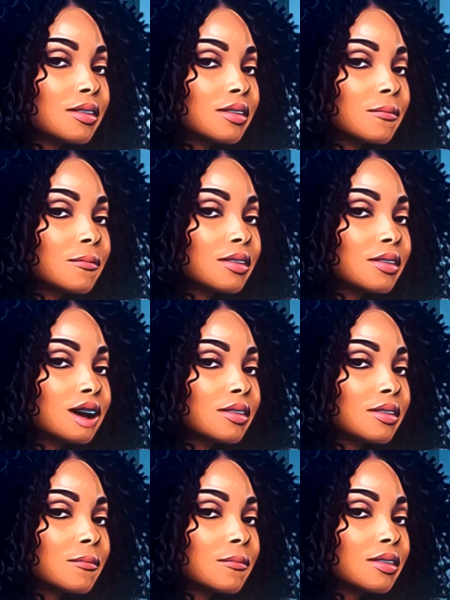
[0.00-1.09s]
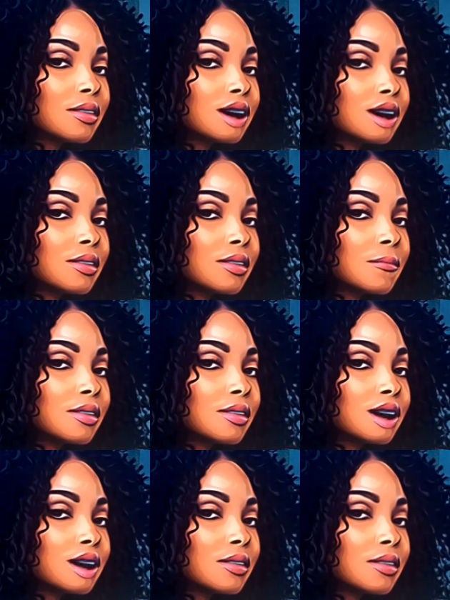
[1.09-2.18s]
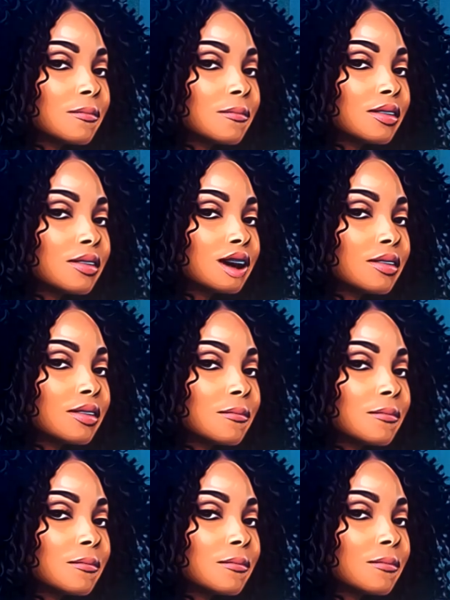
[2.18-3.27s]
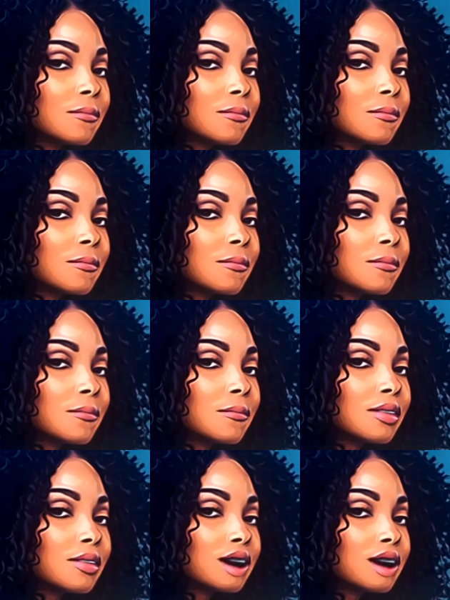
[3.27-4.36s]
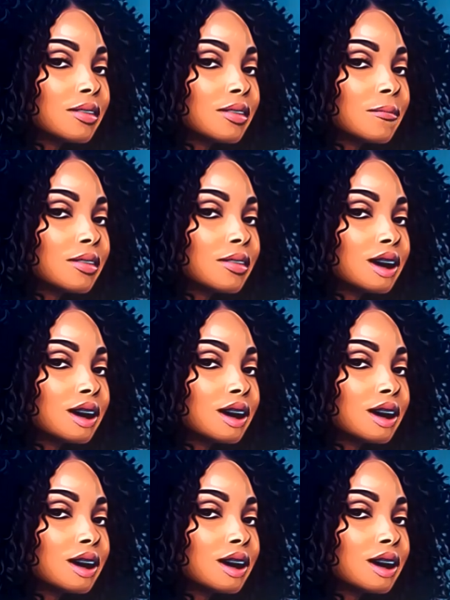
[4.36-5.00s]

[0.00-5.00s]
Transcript: He's like, well, you know, she was my first baby. I had her seven years. And I mean, you know, I